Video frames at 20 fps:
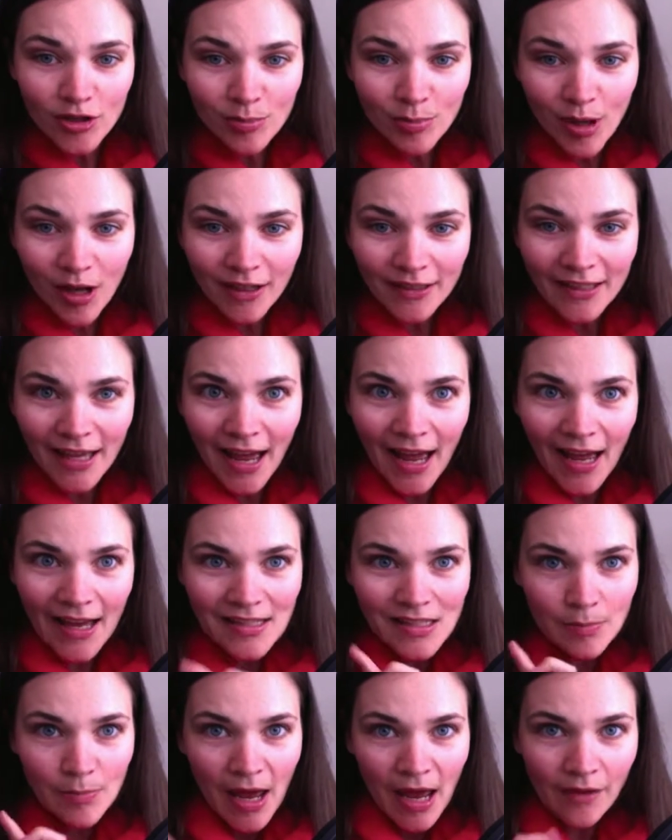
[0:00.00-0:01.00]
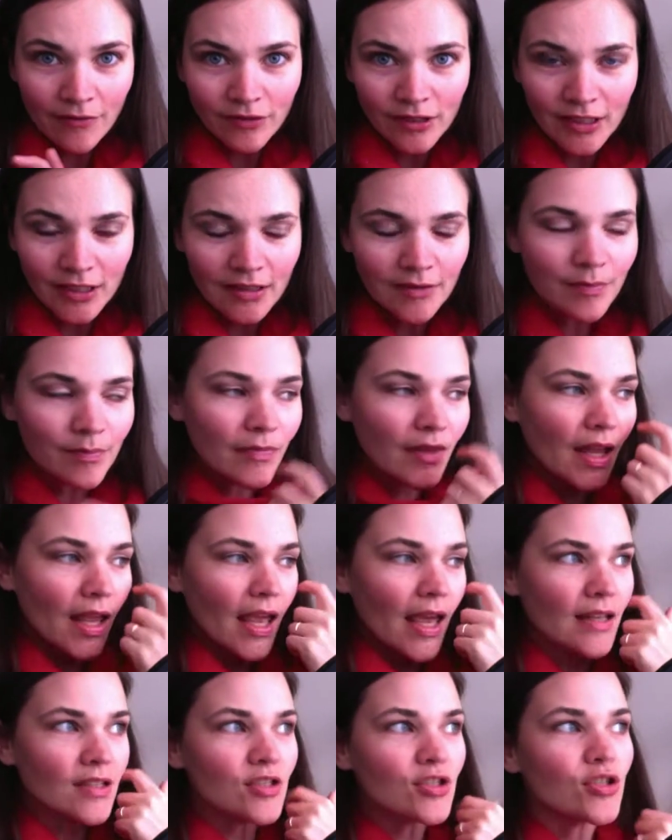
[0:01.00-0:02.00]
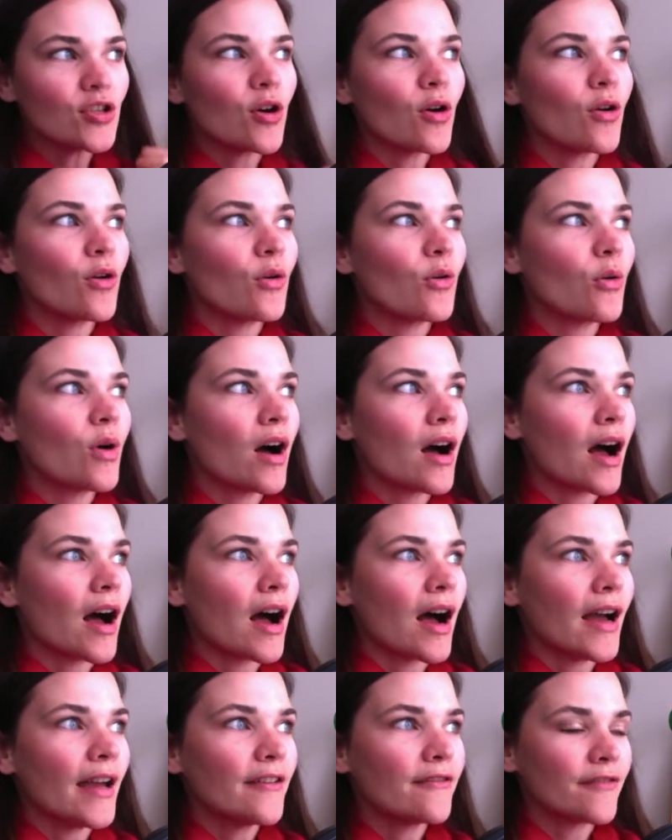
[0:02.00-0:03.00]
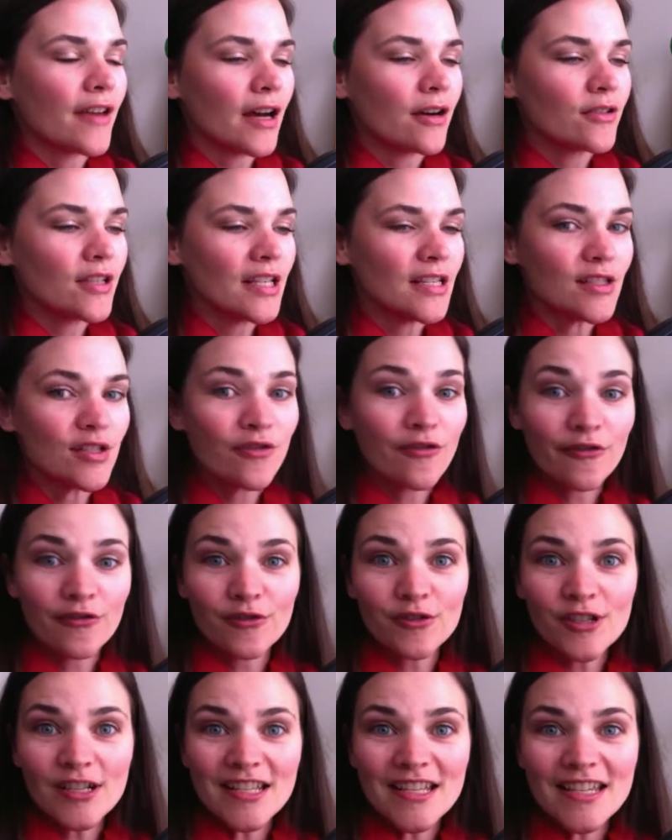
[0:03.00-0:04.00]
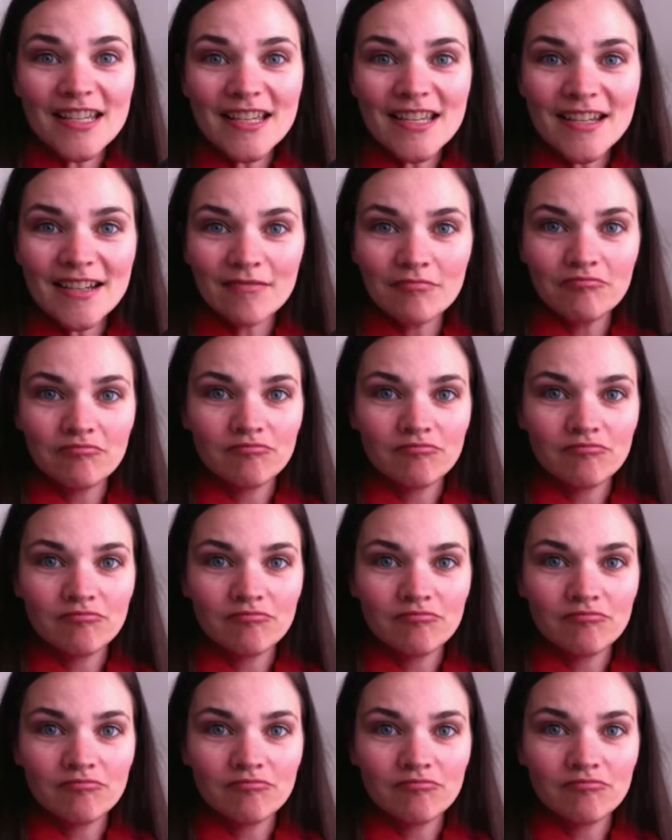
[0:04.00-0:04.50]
a podcast, Pat Flynn. And so I found his free